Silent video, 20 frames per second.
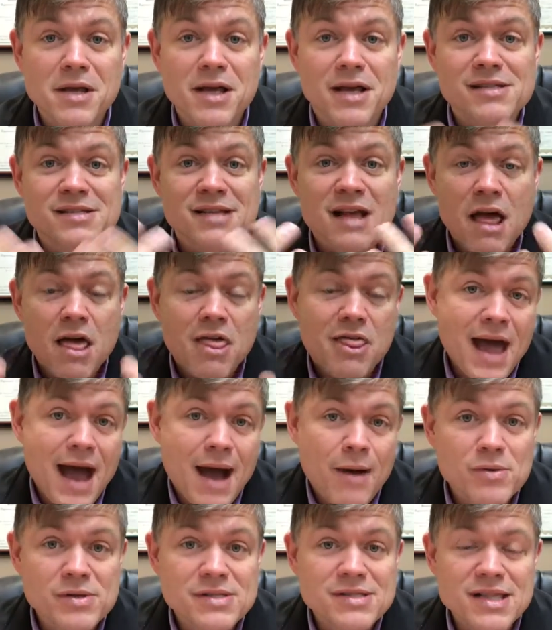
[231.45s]
because
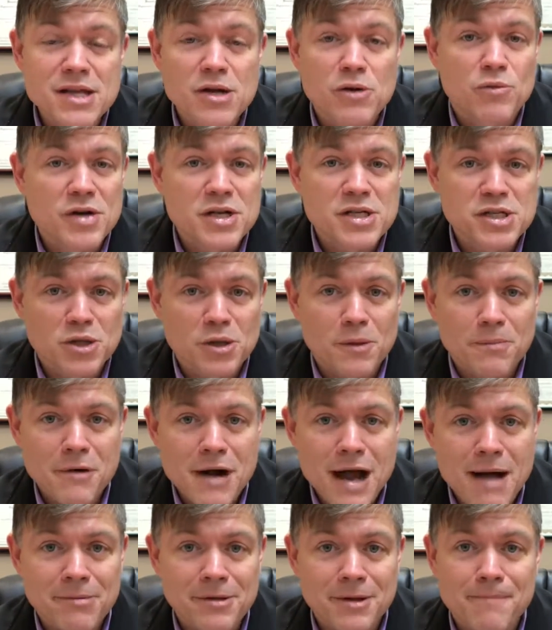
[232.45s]
that was the original
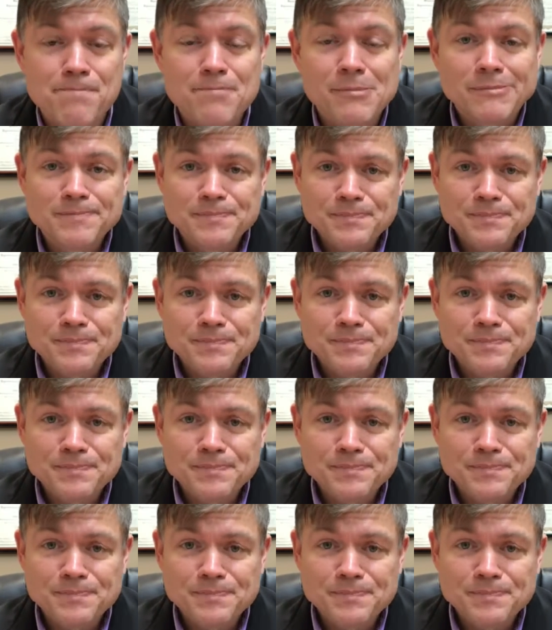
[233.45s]
problem.